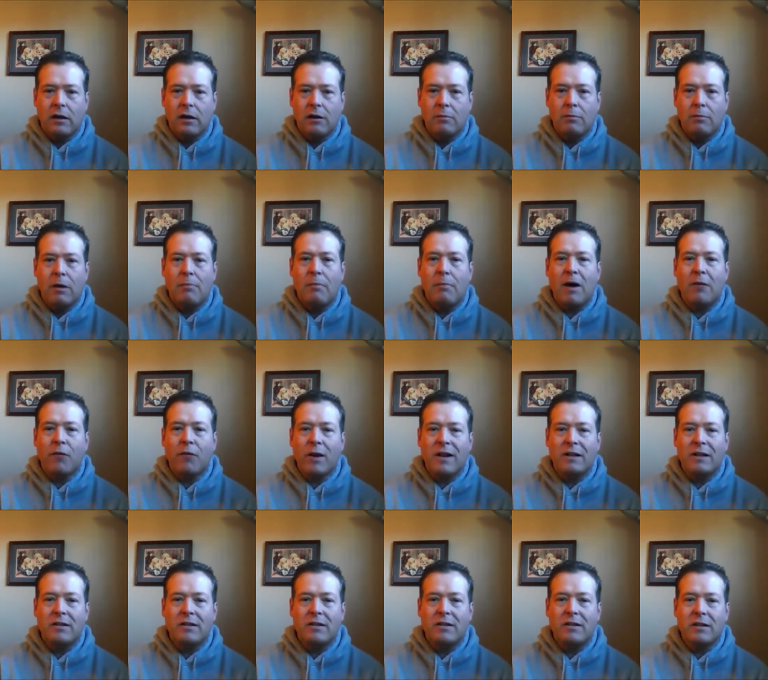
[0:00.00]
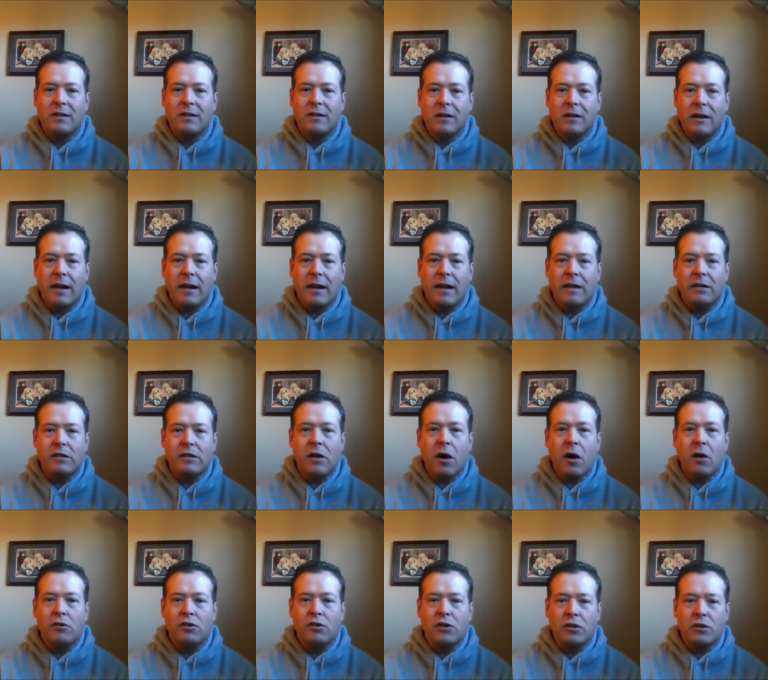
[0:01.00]
Uh, but my friends, today he's
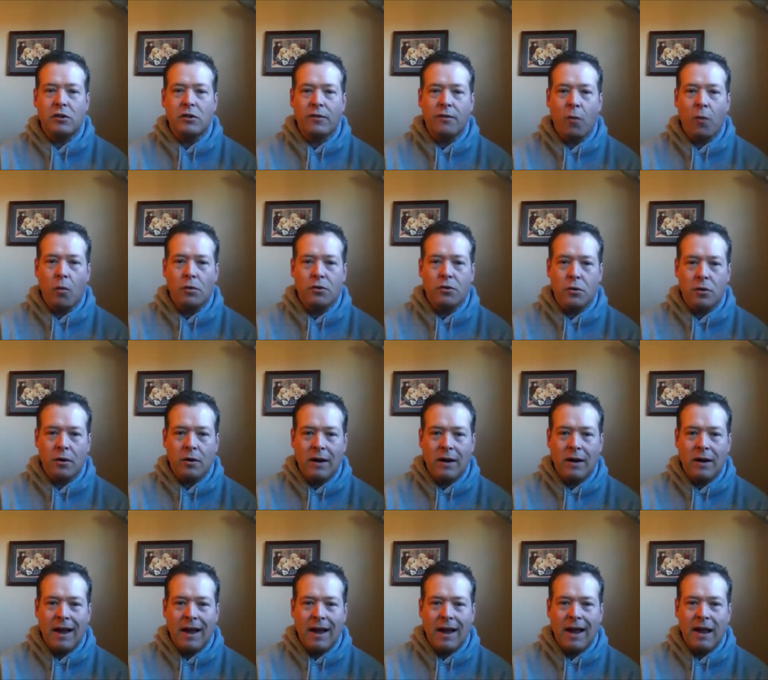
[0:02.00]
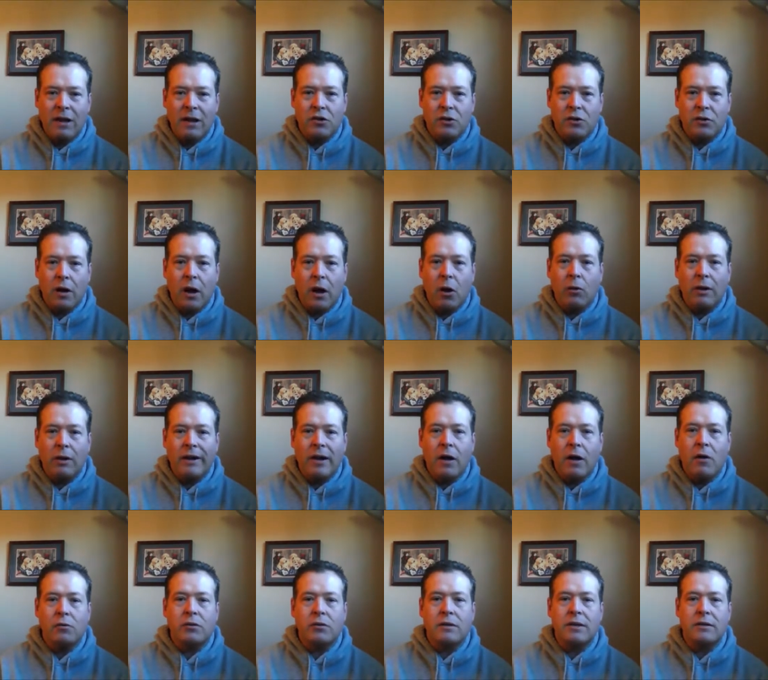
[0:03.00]
not just a force or an action. The
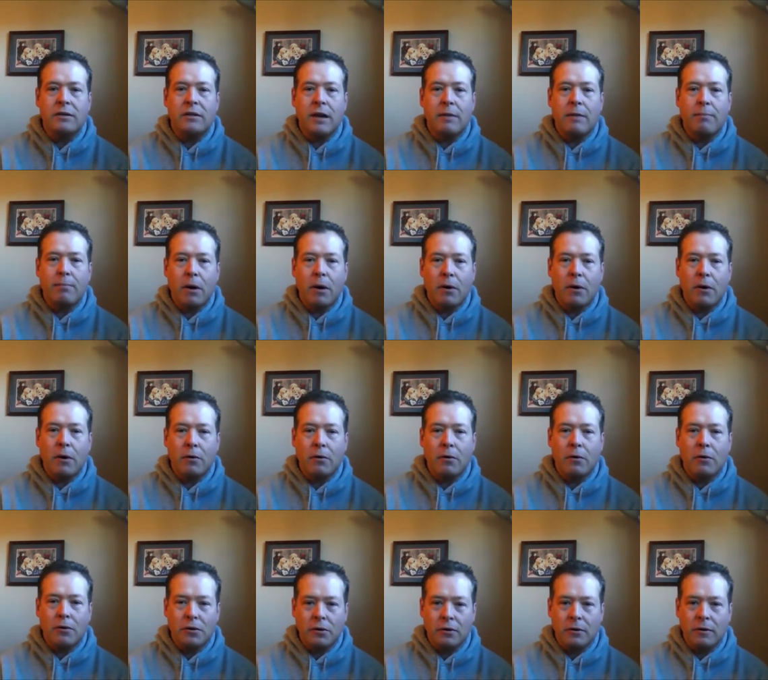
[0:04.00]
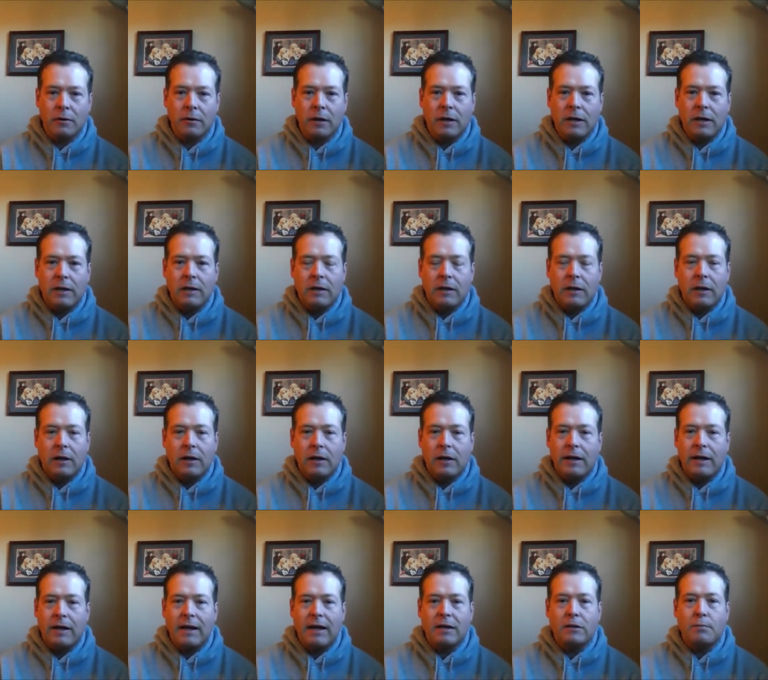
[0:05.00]
Holy Ghost is a person.
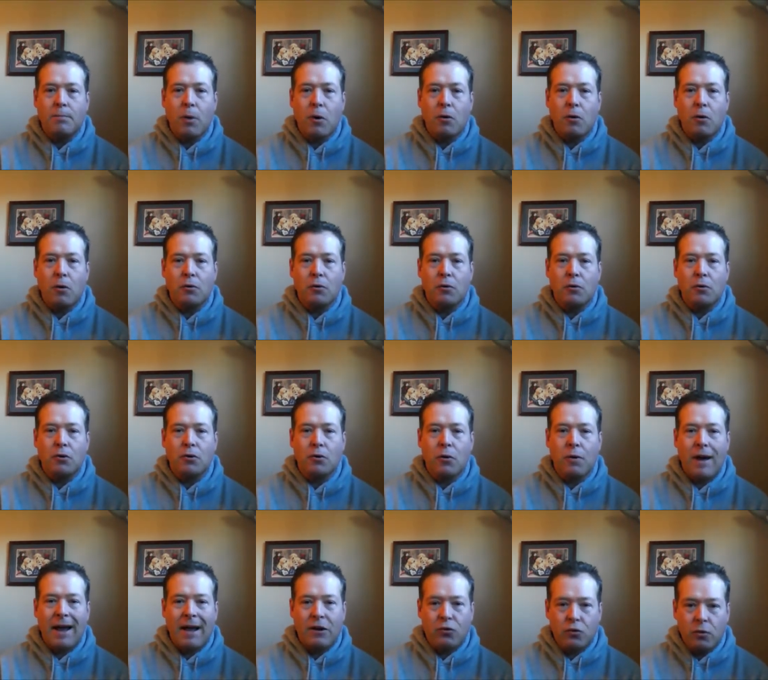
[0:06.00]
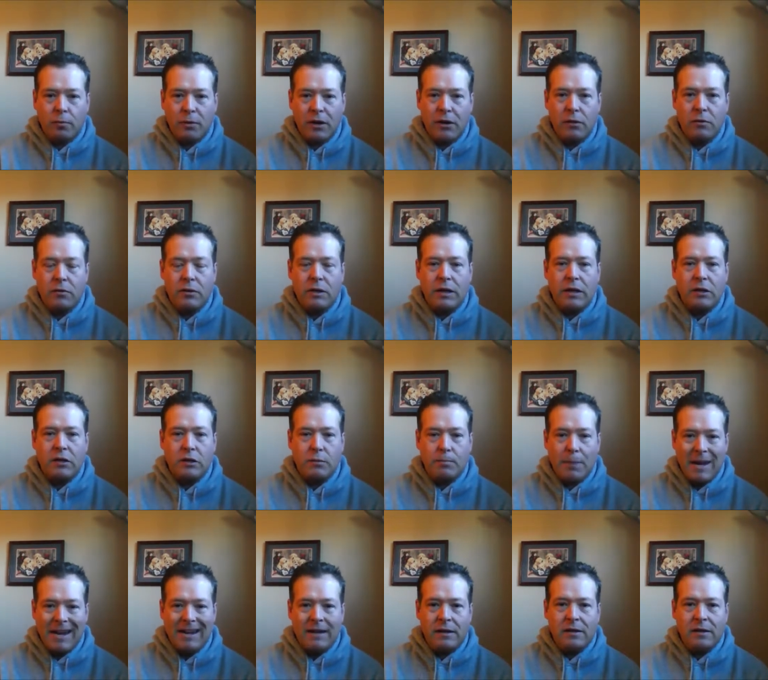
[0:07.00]
Uh, he has personal attributes. He
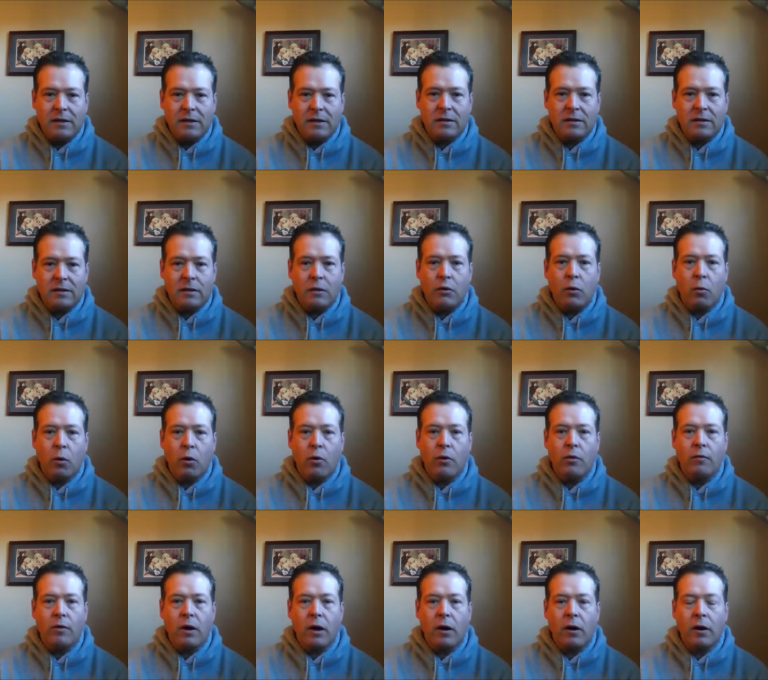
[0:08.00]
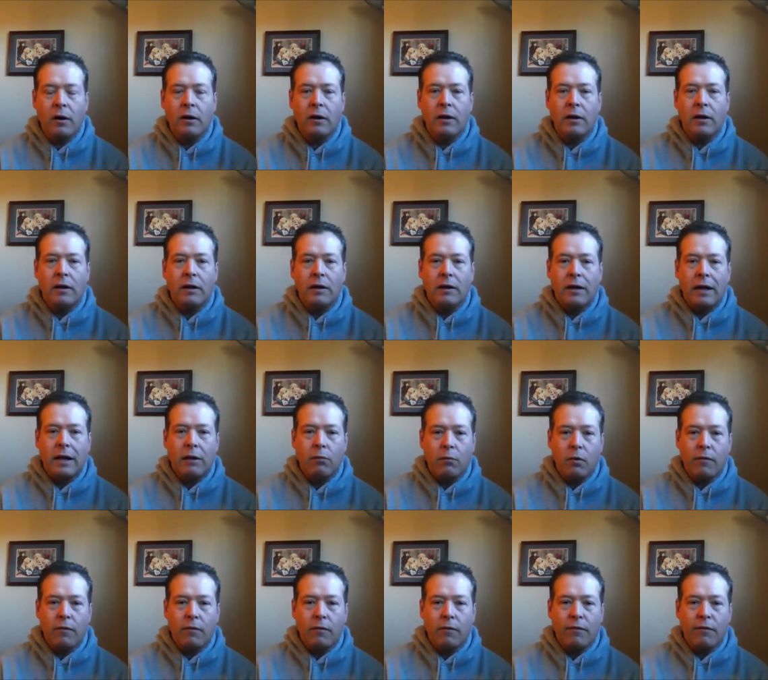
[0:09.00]
speaks in the Word of God.
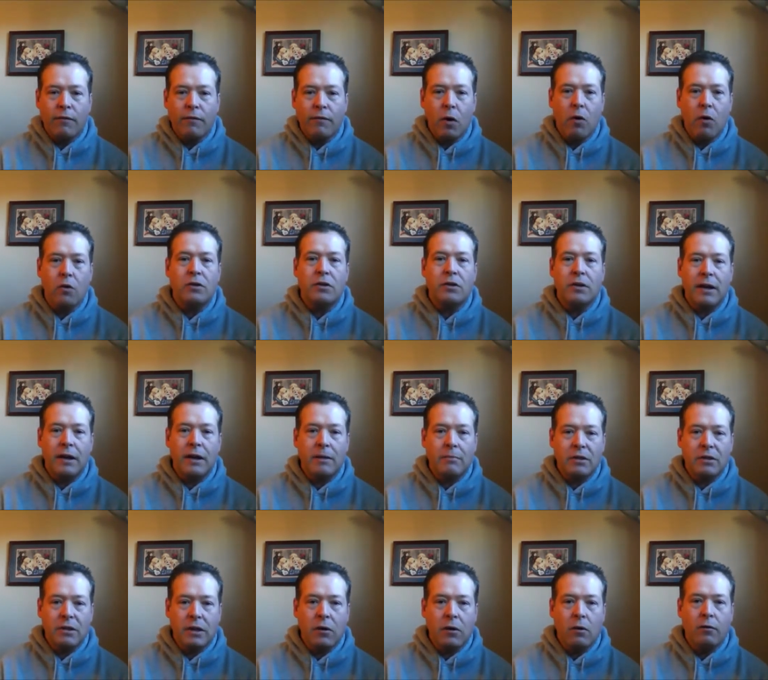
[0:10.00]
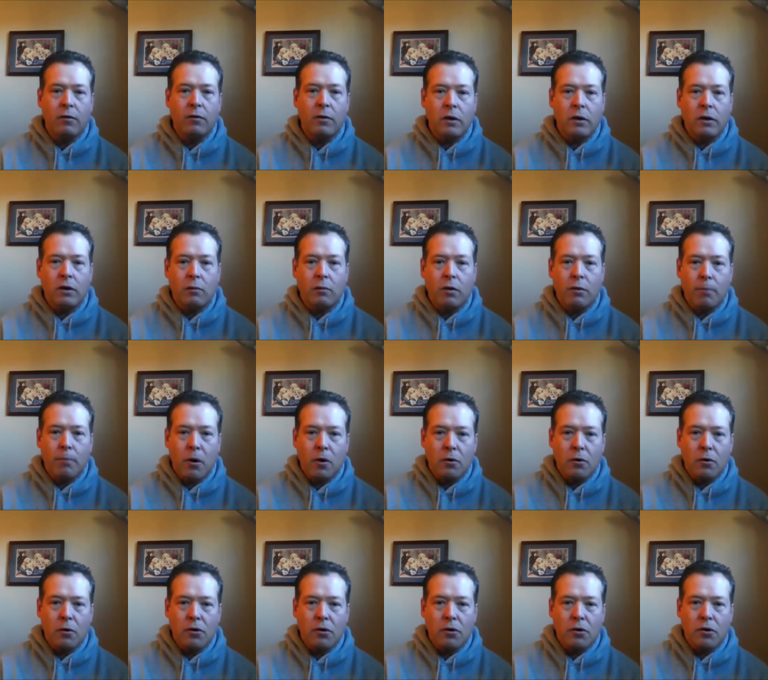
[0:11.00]
He refers to himself
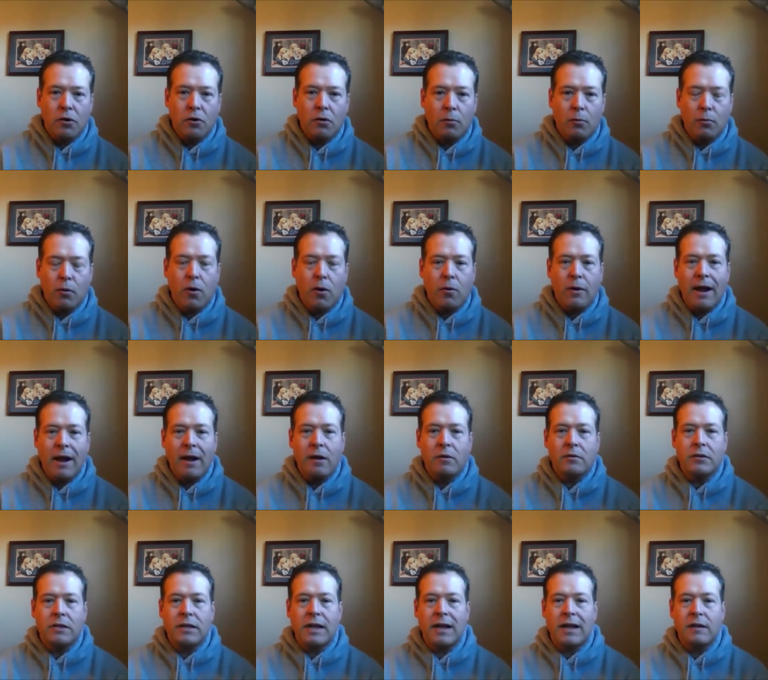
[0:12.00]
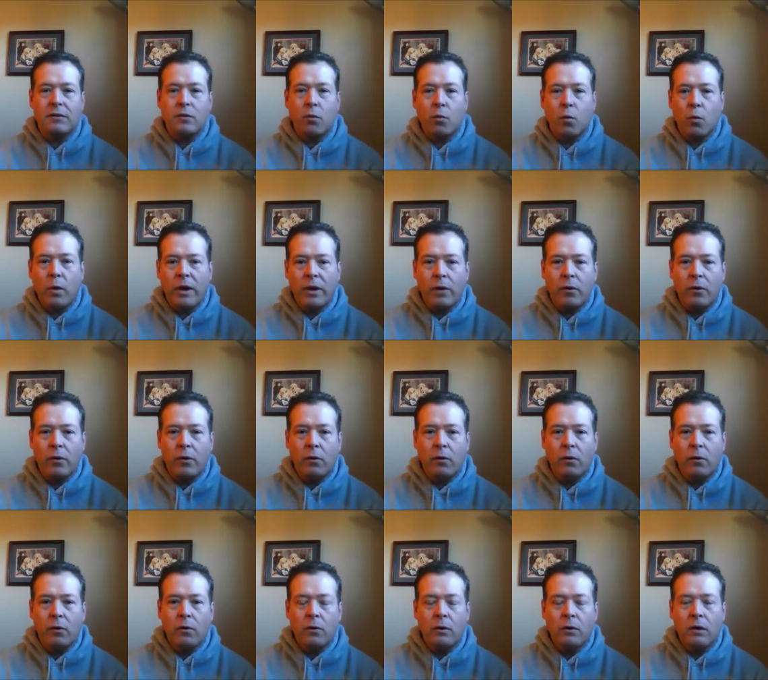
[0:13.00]
with personal pronouns. He has a
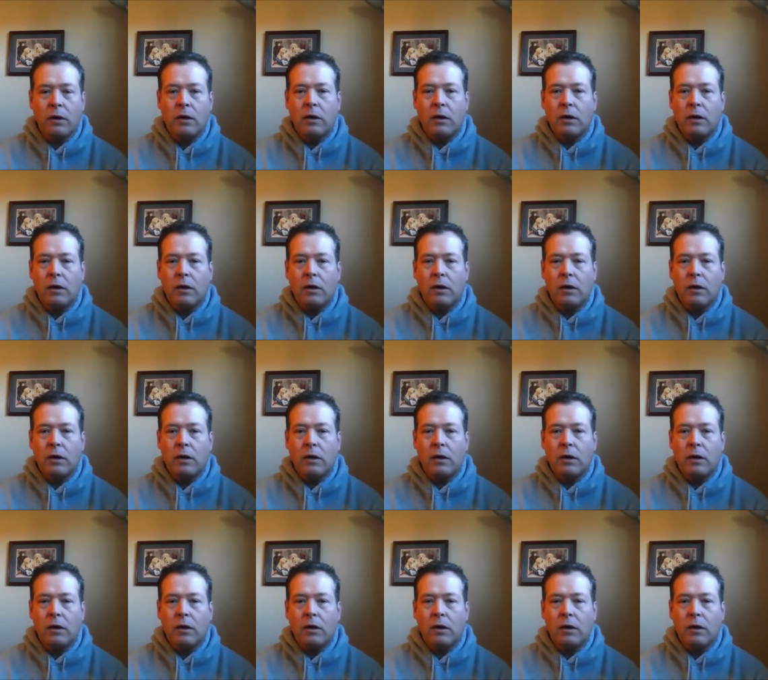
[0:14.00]
will